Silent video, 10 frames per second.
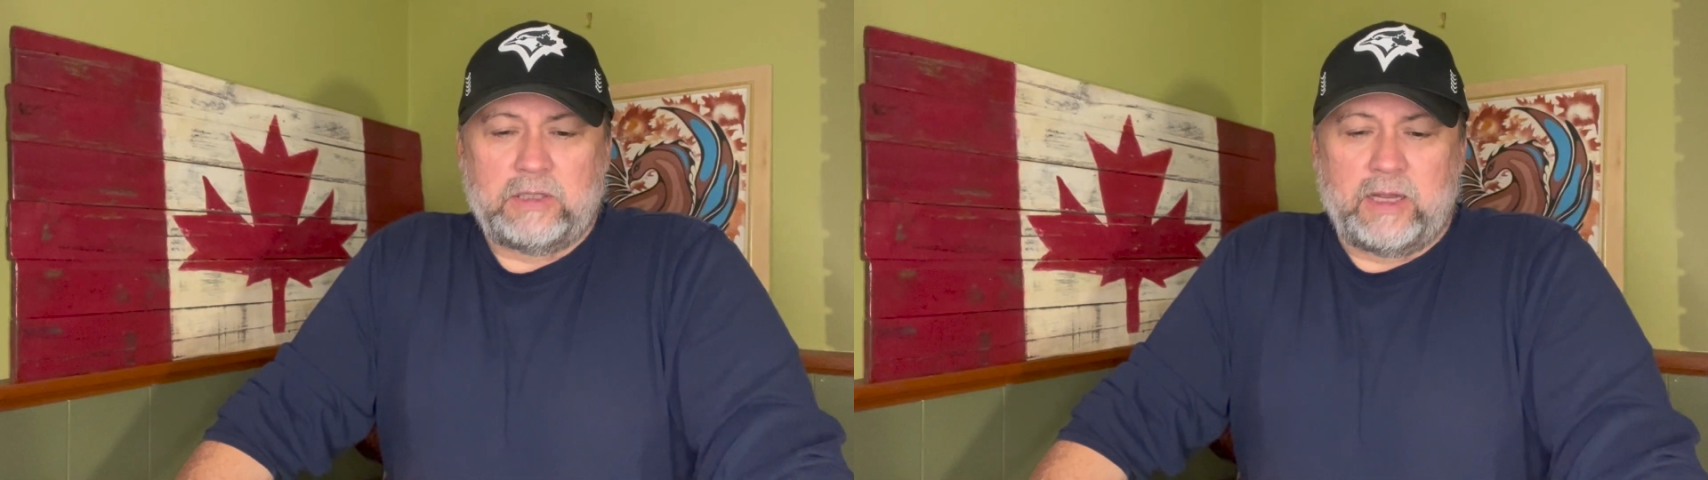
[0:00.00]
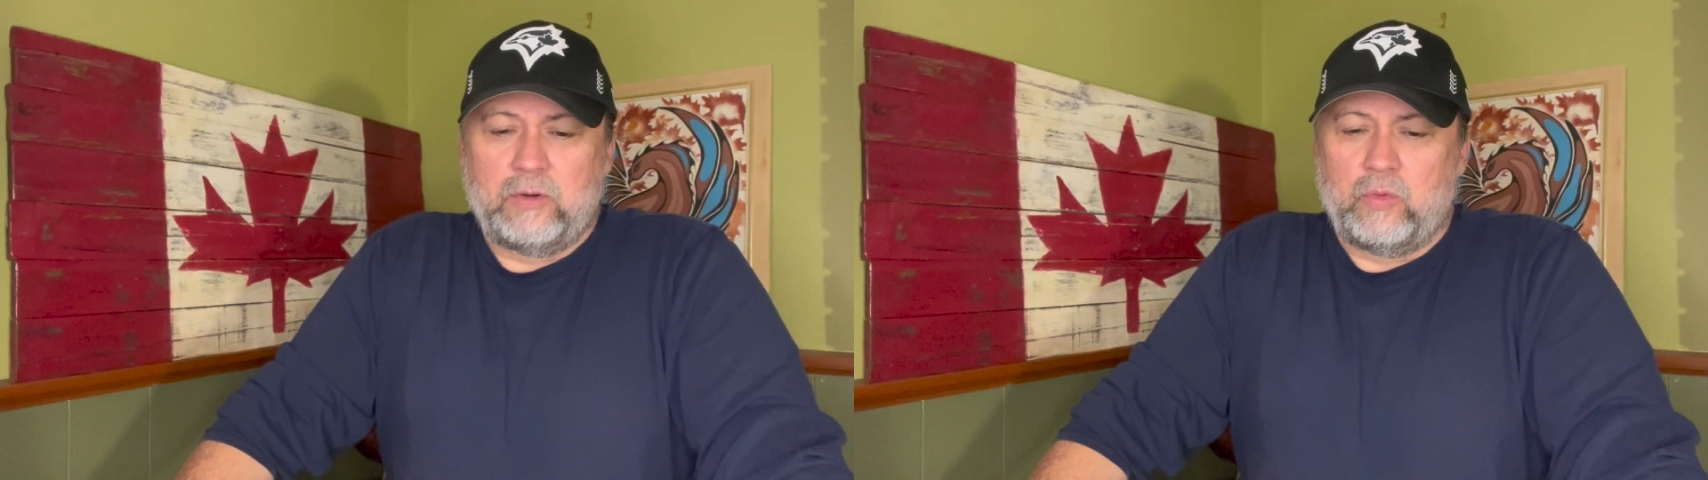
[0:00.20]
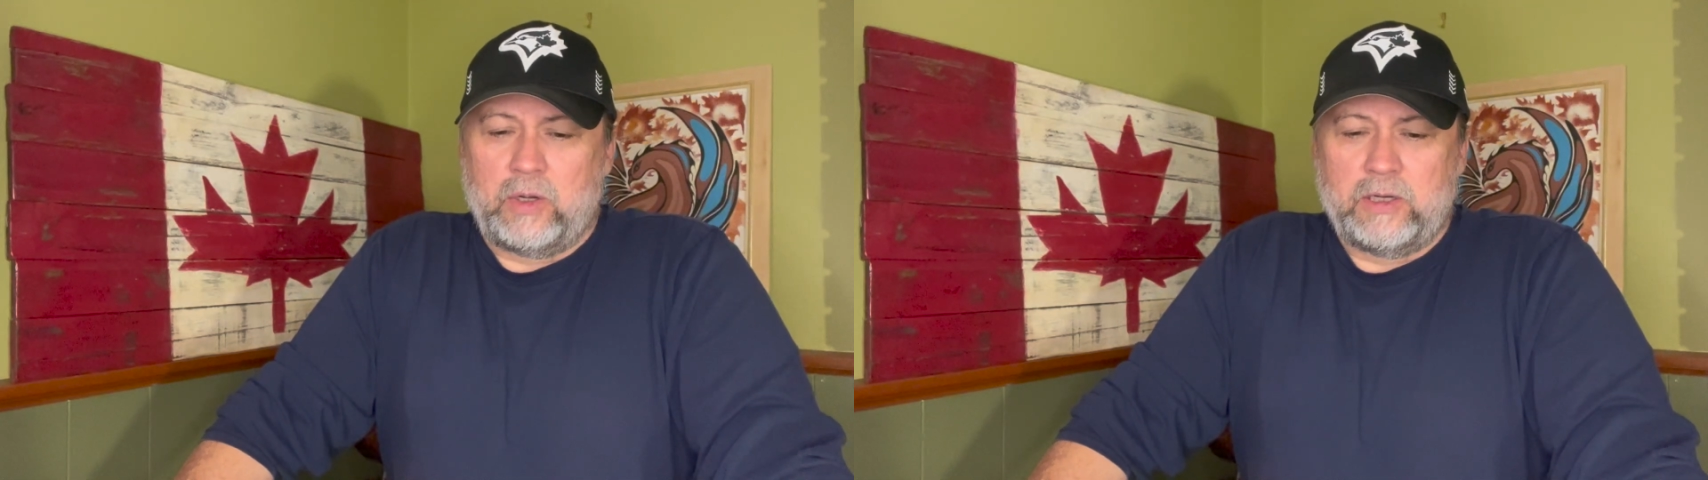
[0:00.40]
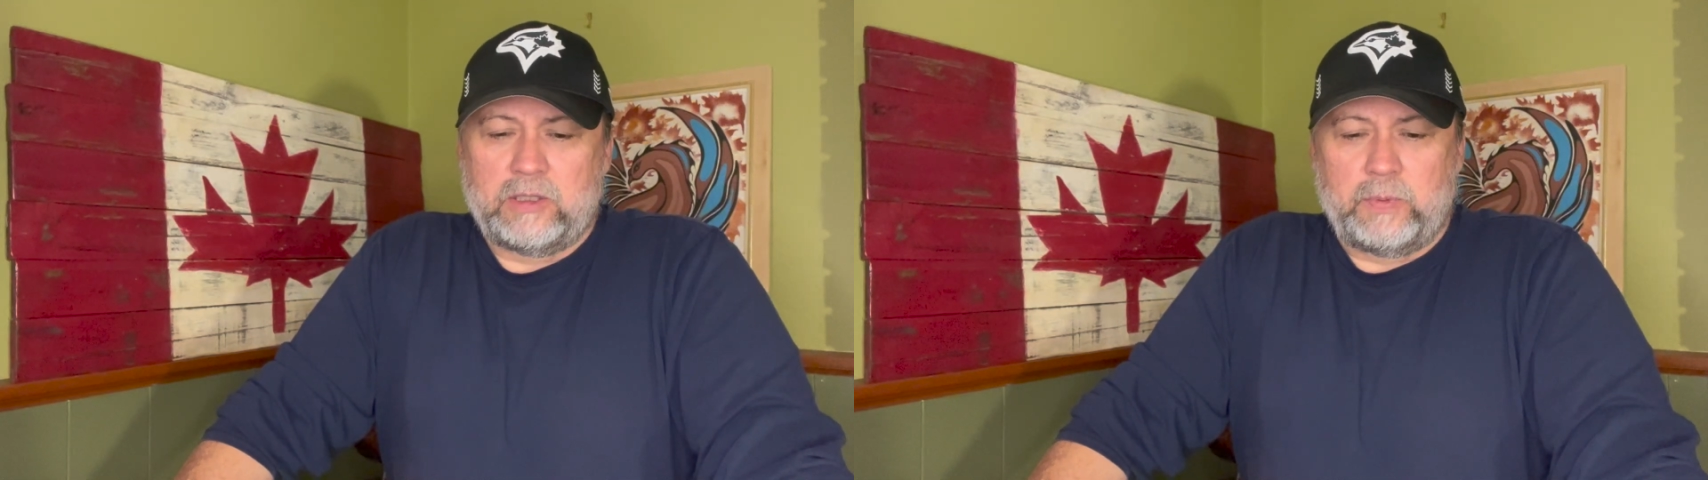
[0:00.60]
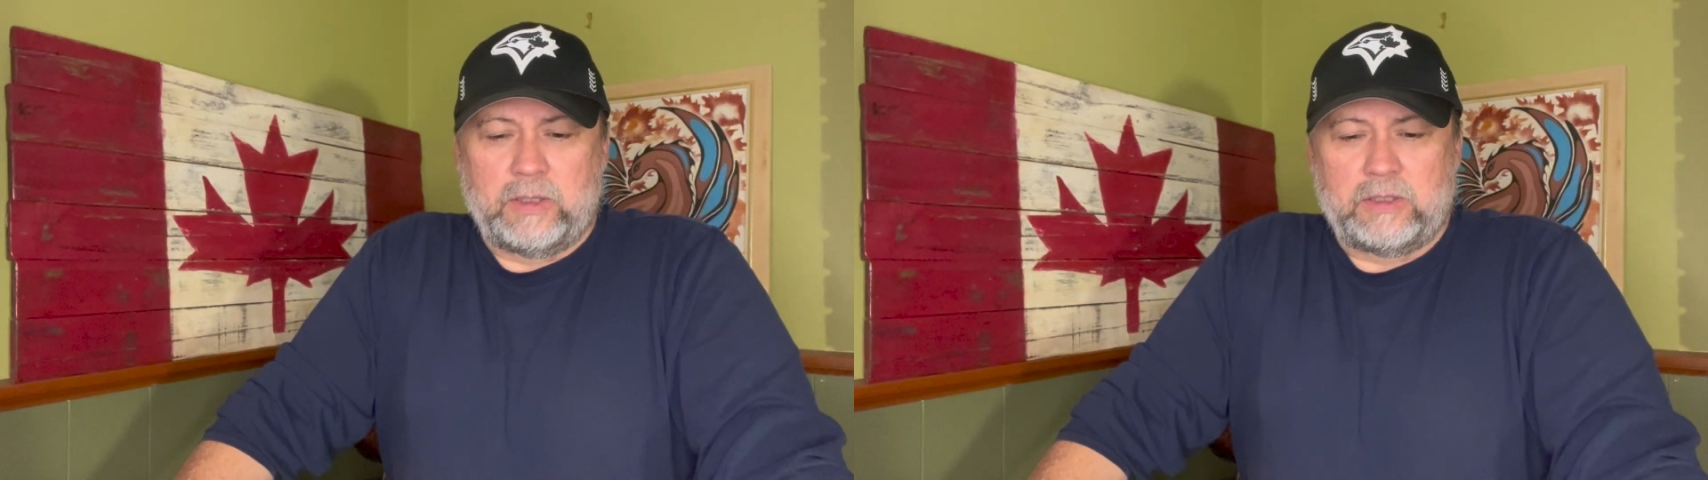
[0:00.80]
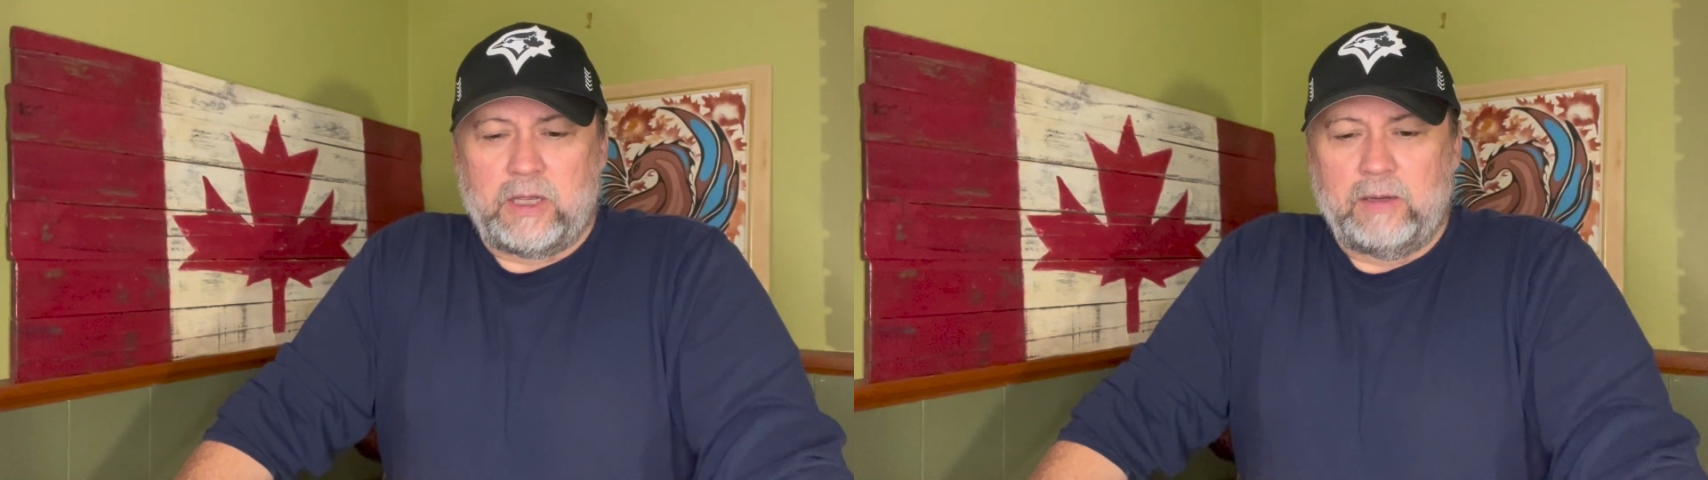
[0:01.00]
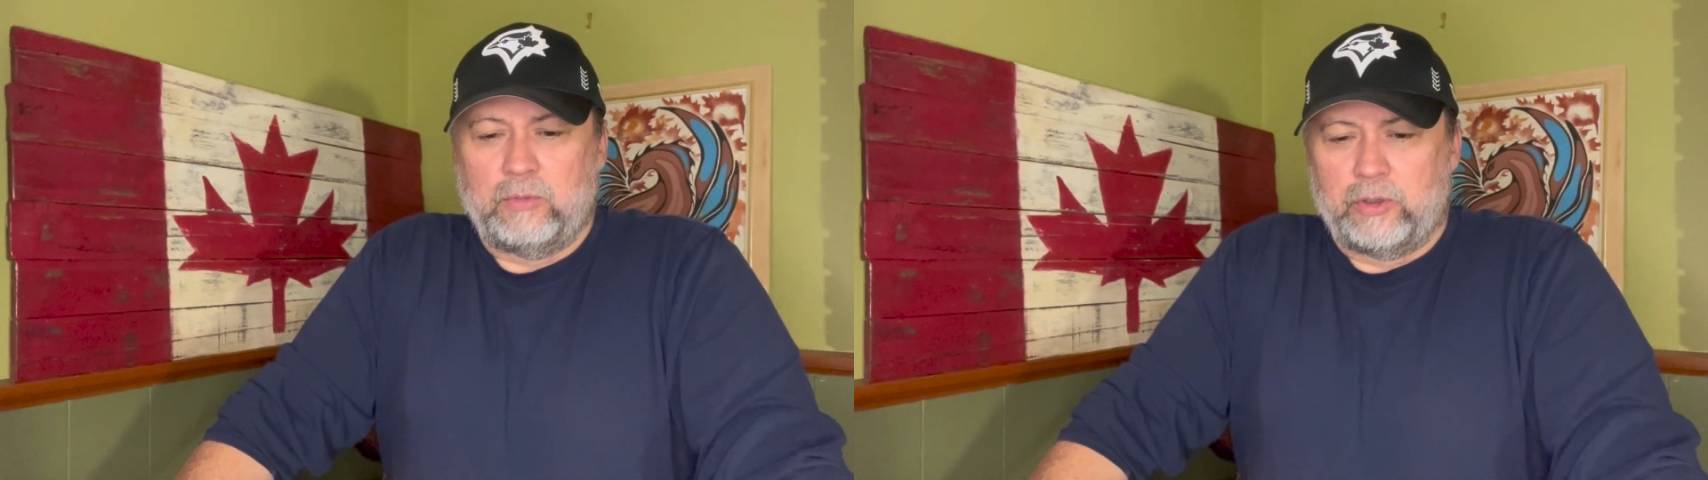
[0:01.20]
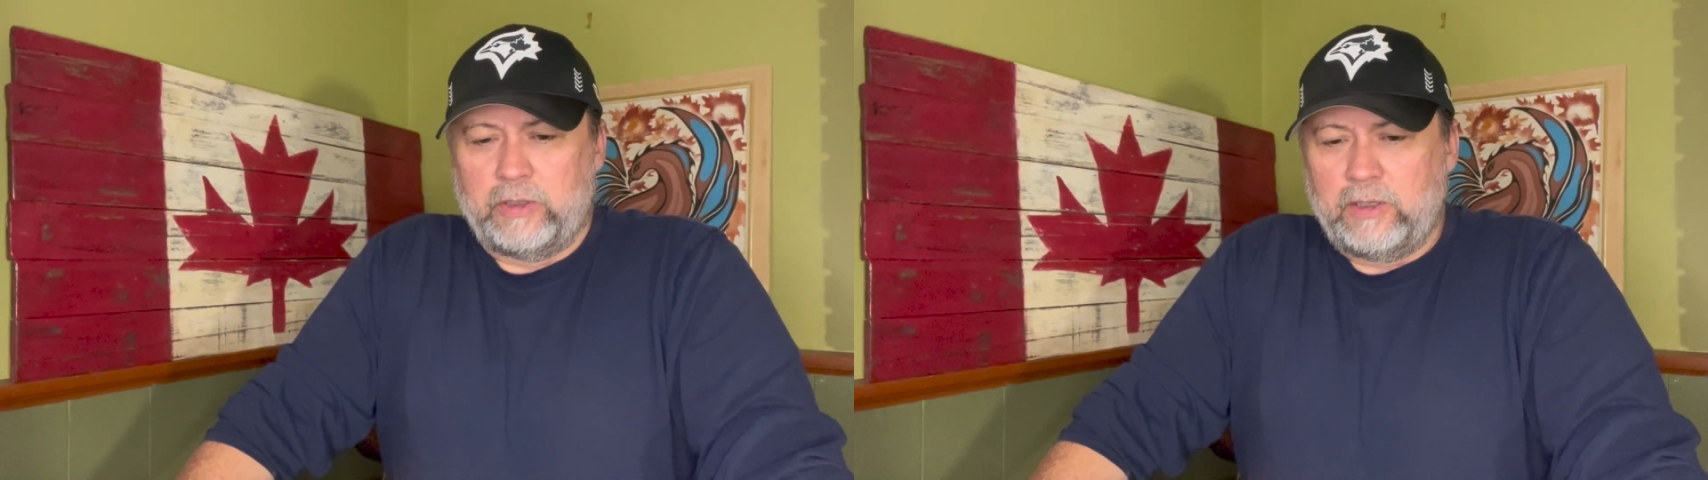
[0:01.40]
I don't want to spend
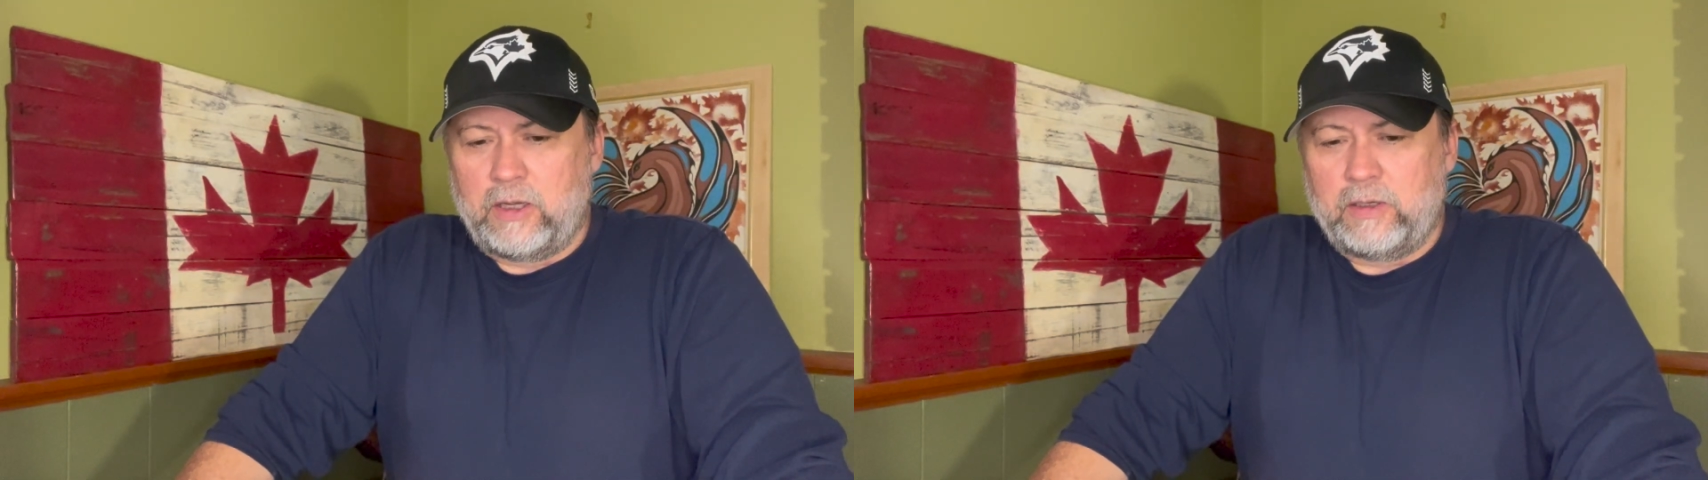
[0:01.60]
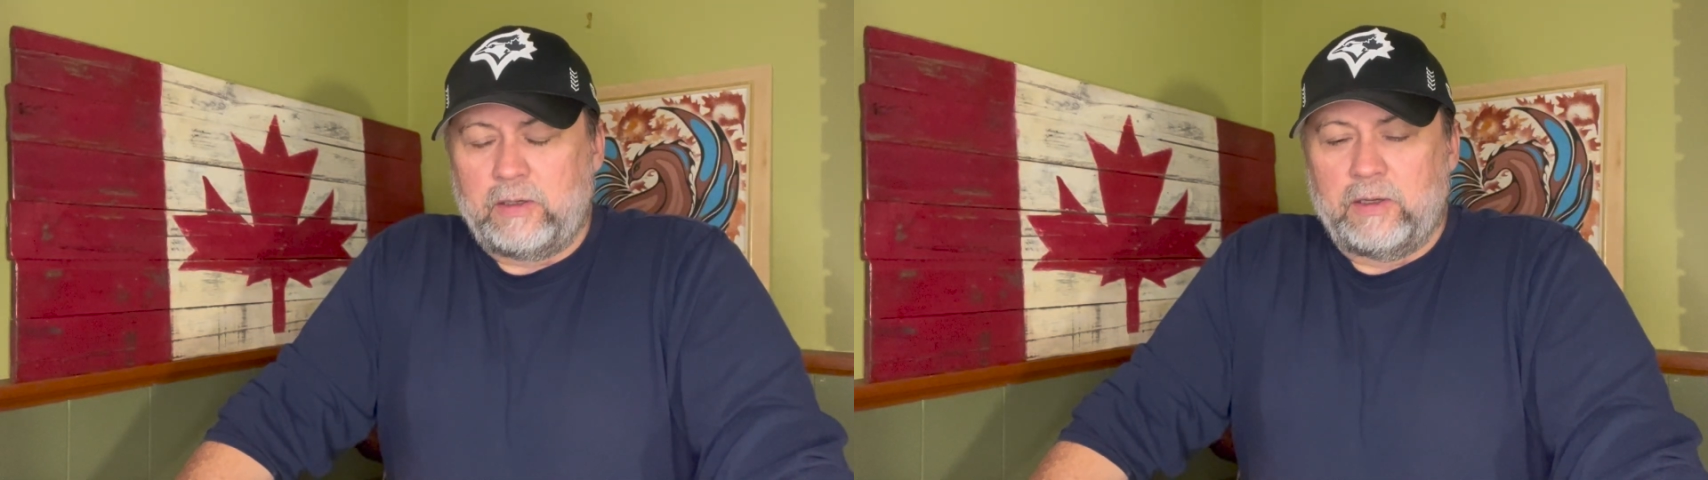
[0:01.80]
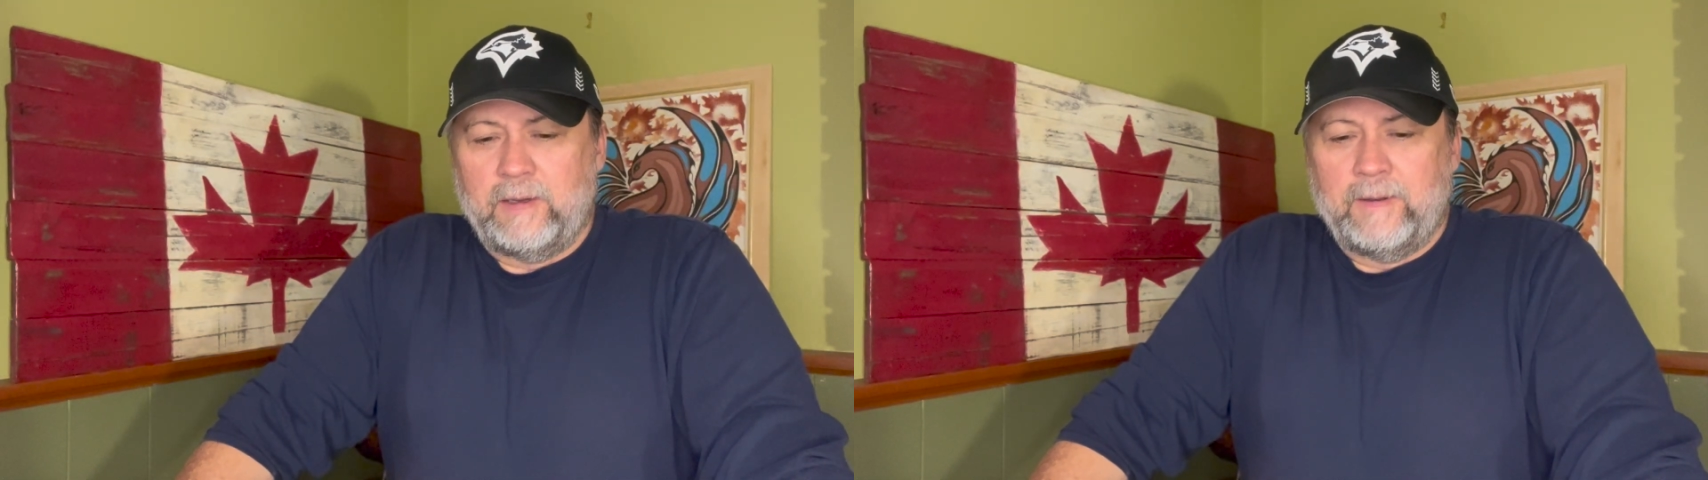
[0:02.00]
time learning on it.